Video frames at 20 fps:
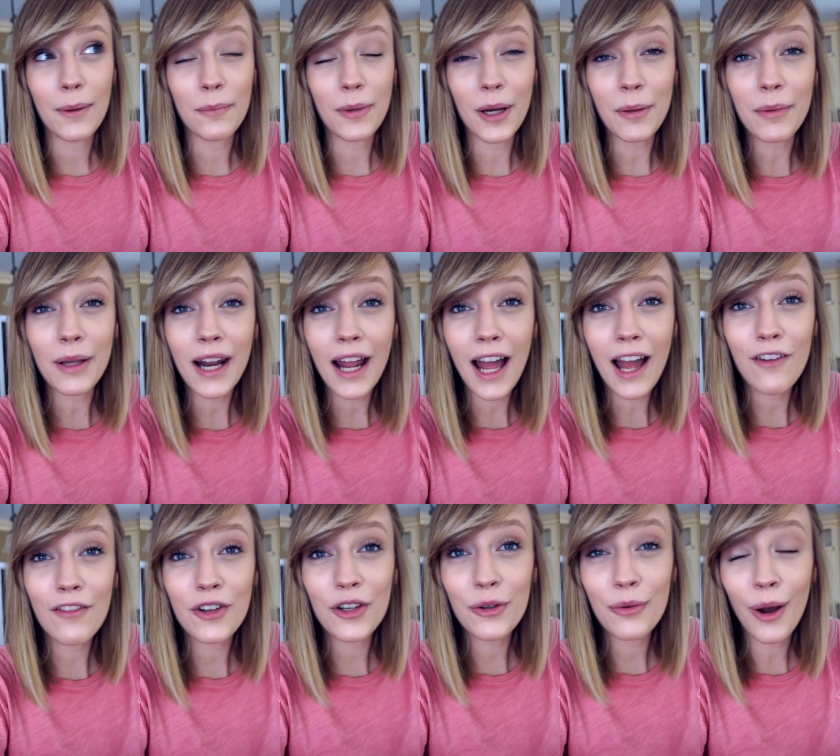But I'm gonna
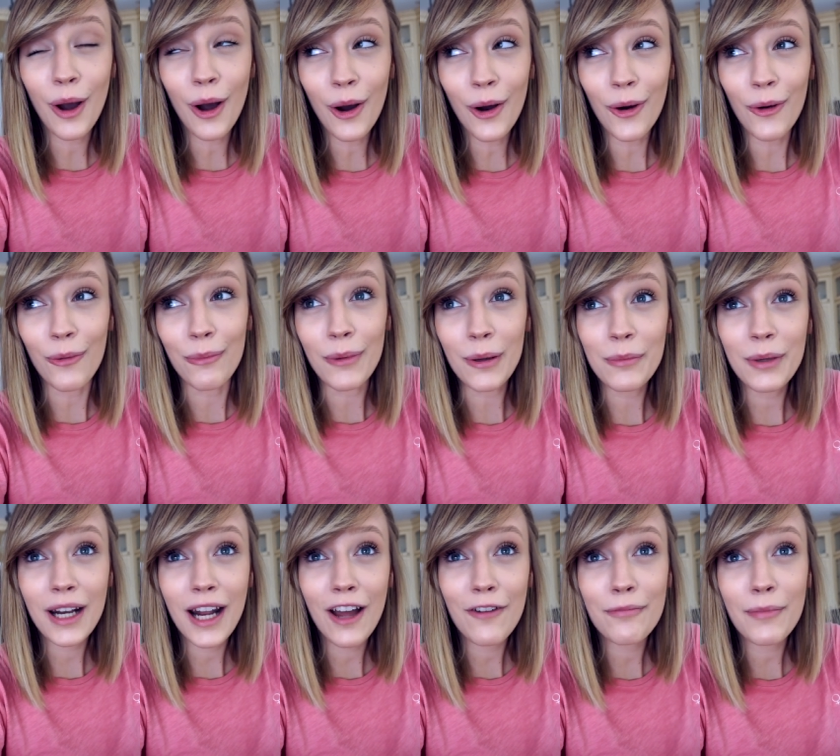have a new home. I'm
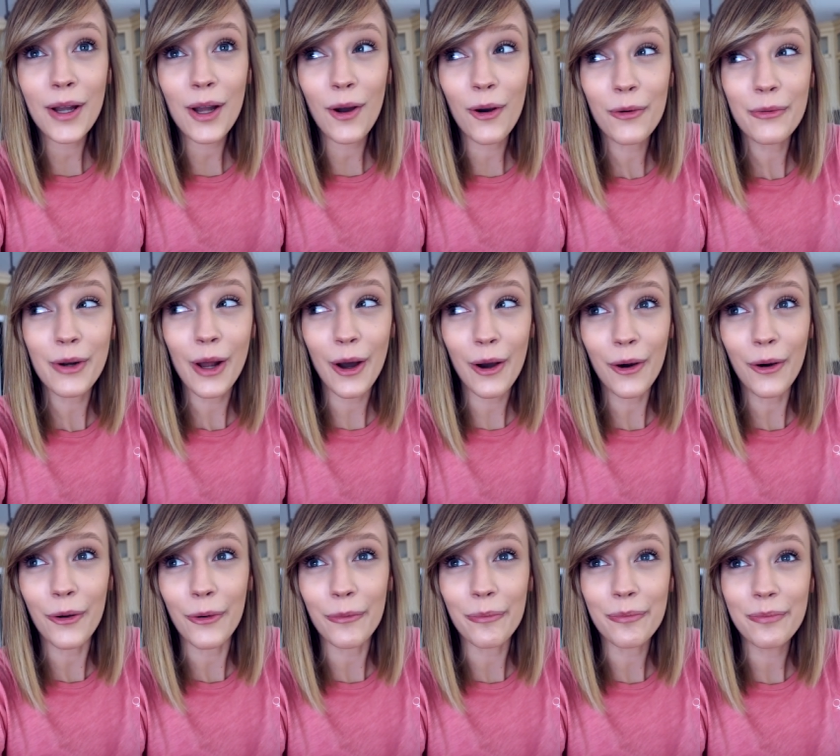gonna have my own
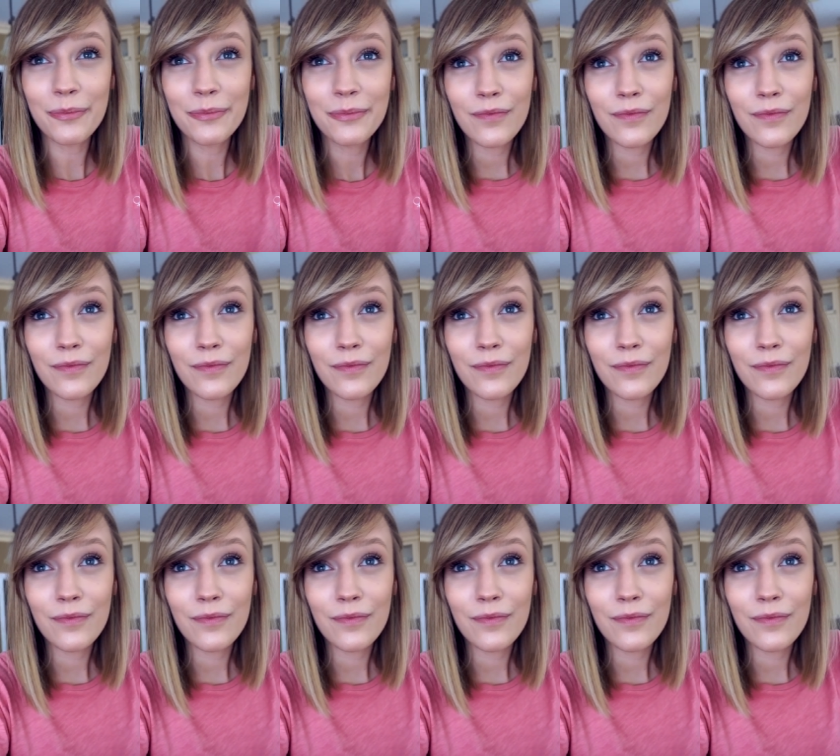home.